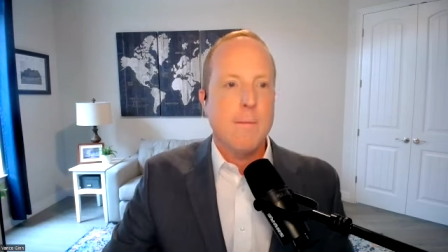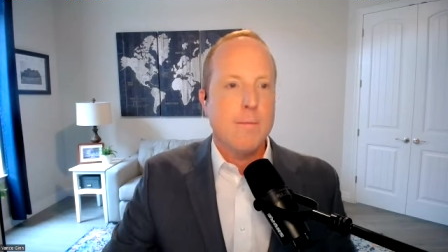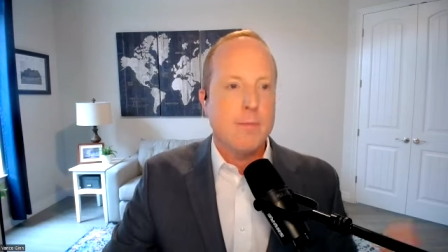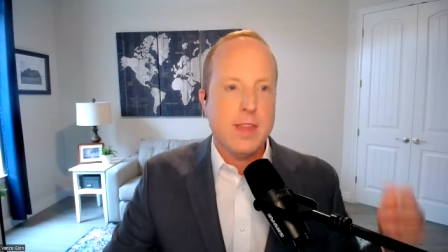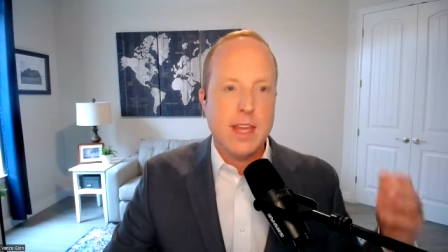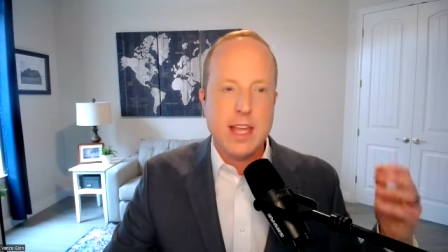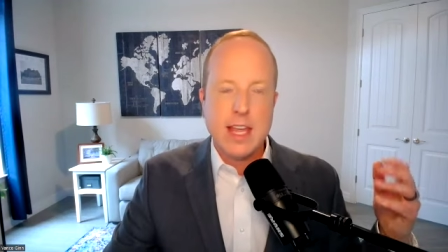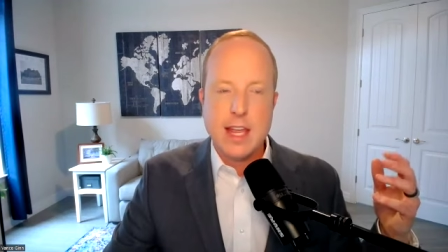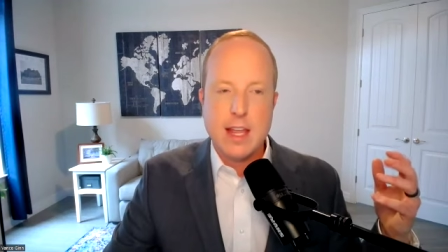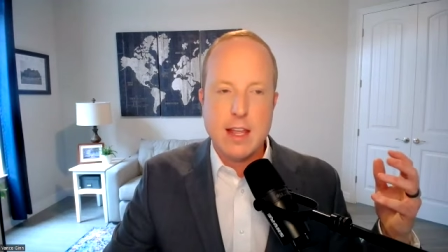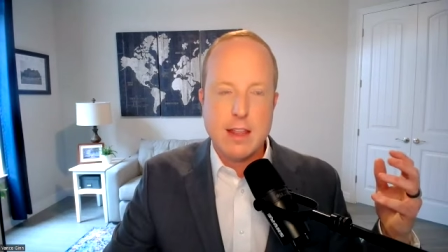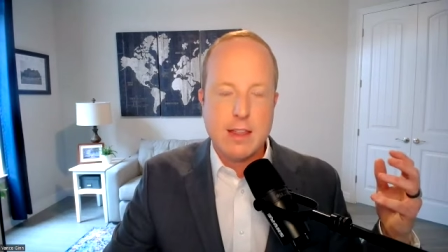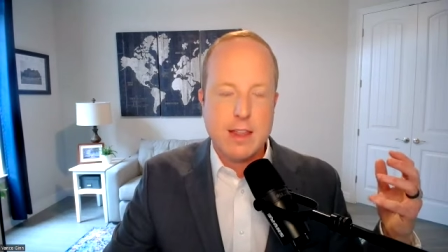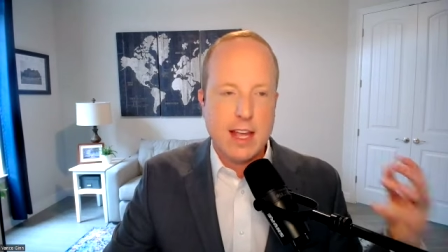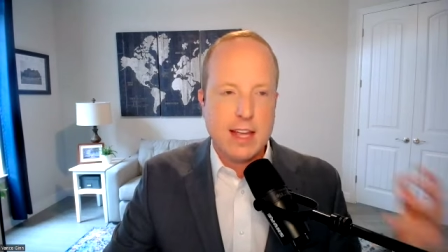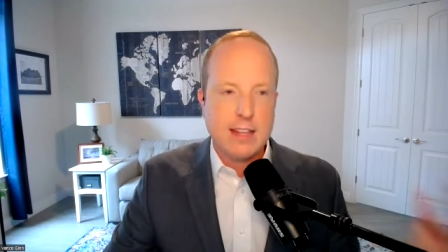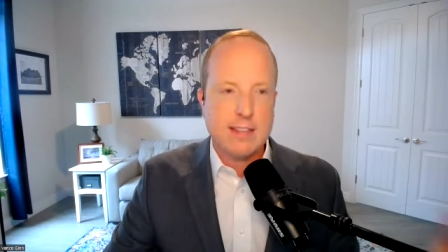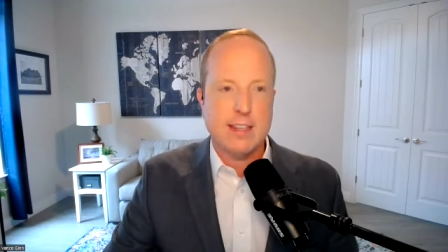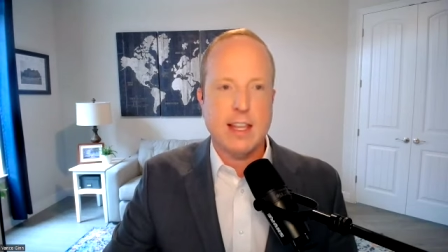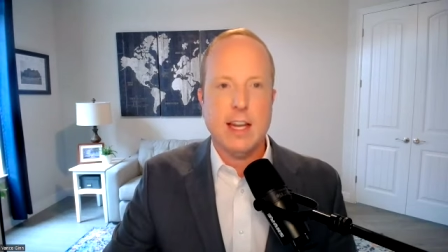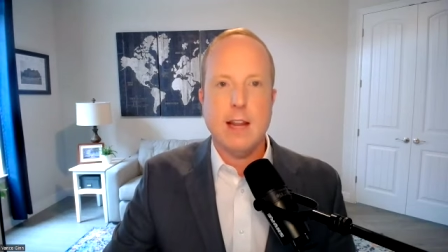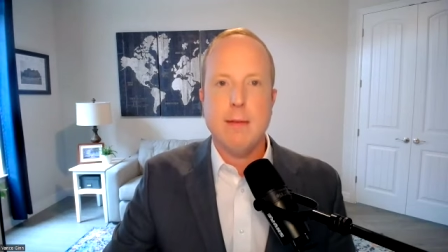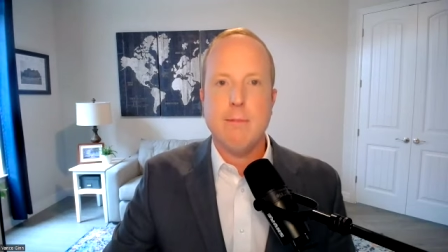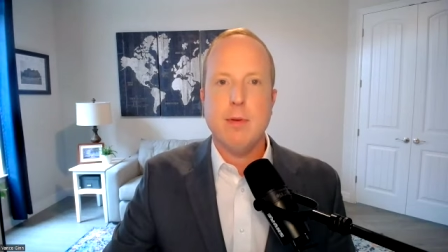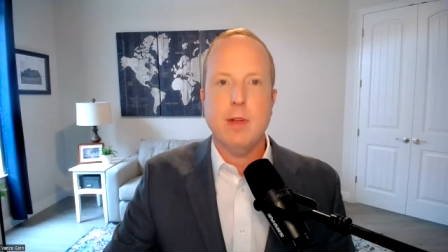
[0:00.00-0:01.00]
The, the
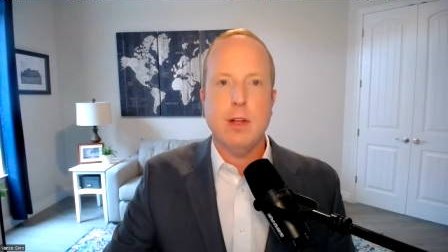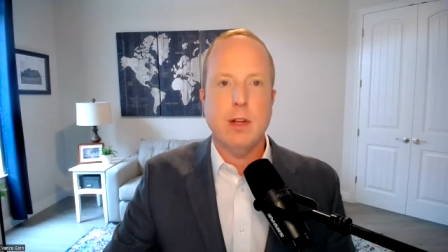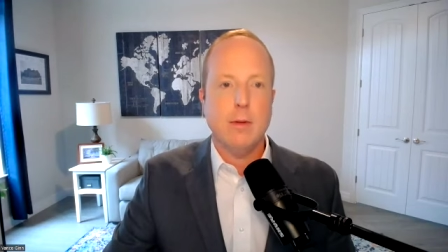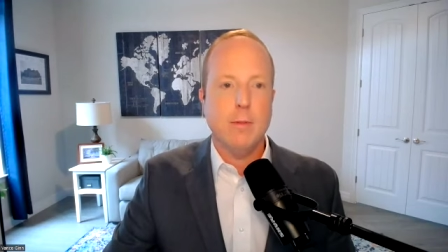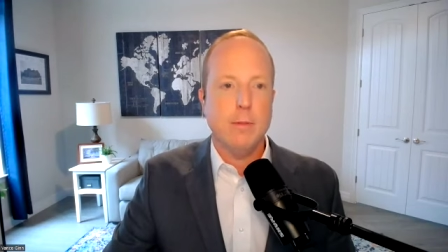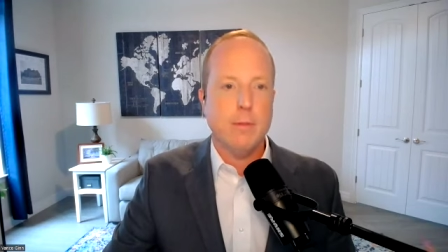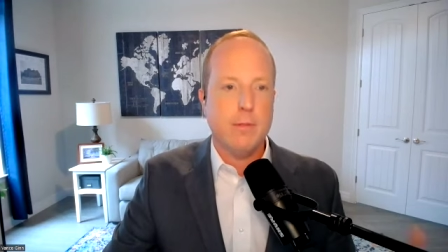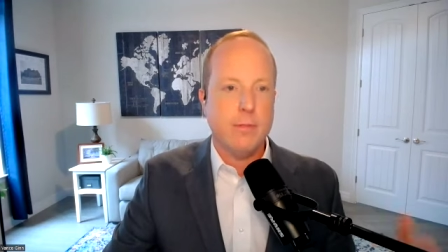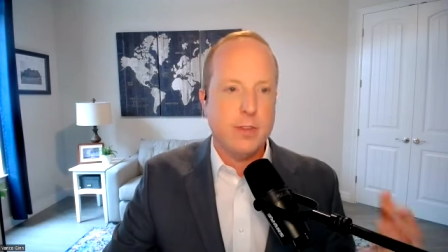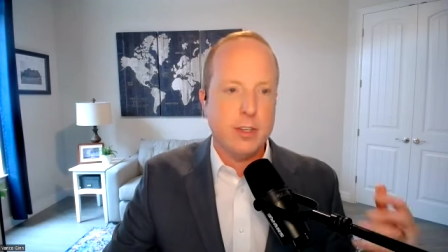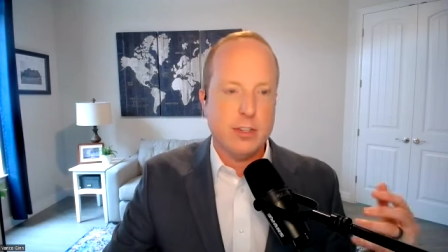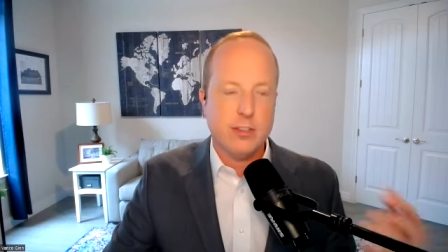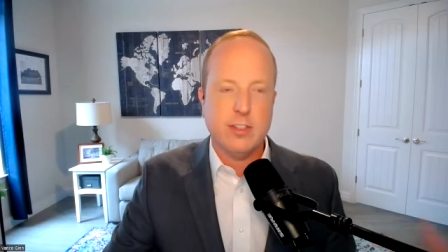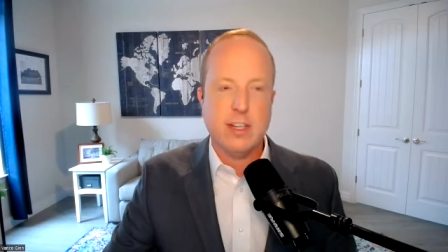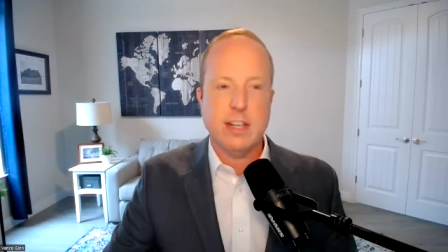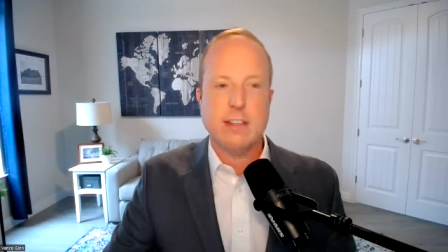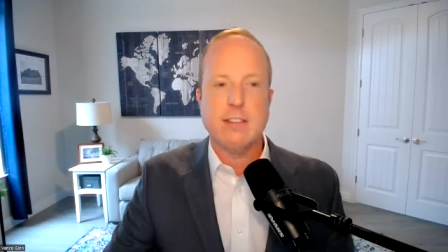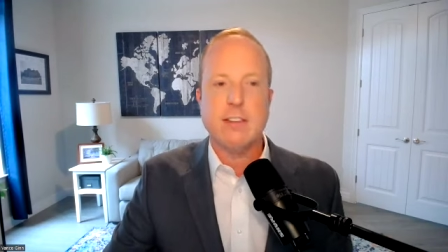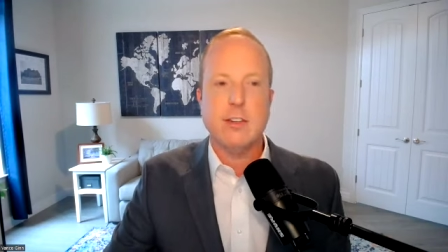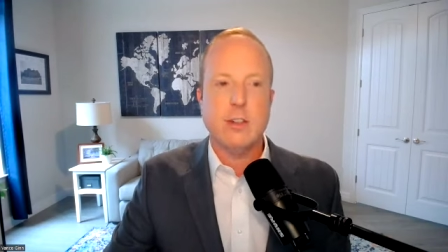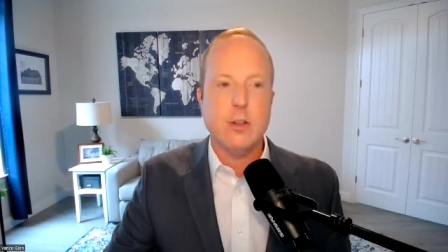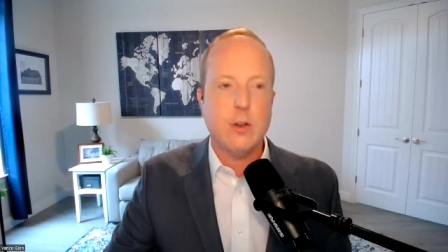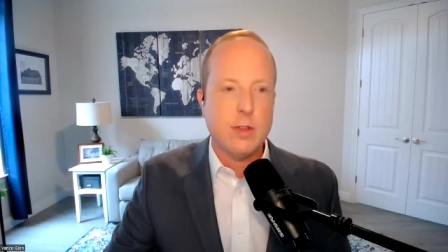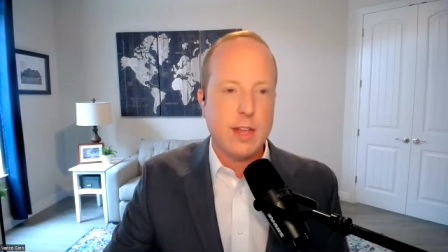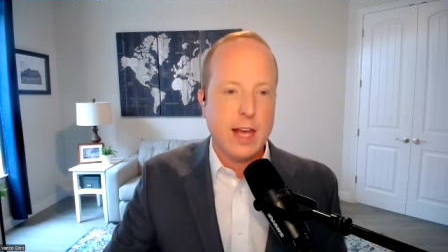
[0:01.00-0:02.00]
Senate bill just
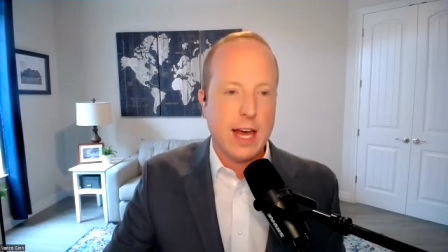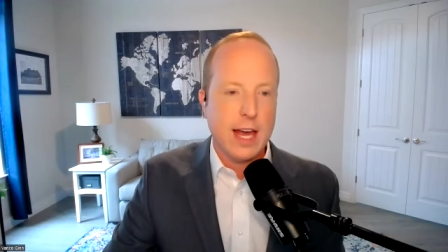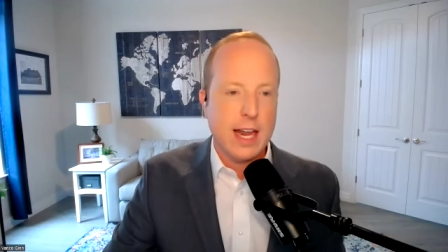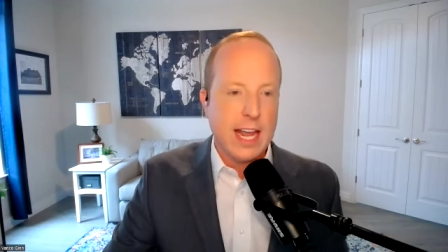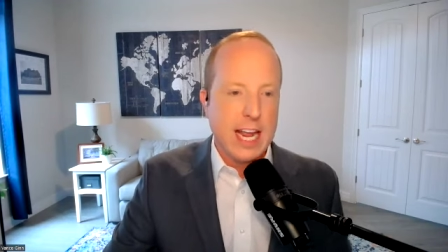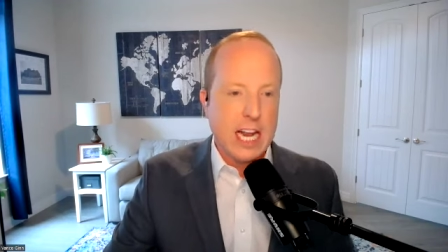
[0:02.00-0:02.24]
doesn't do that.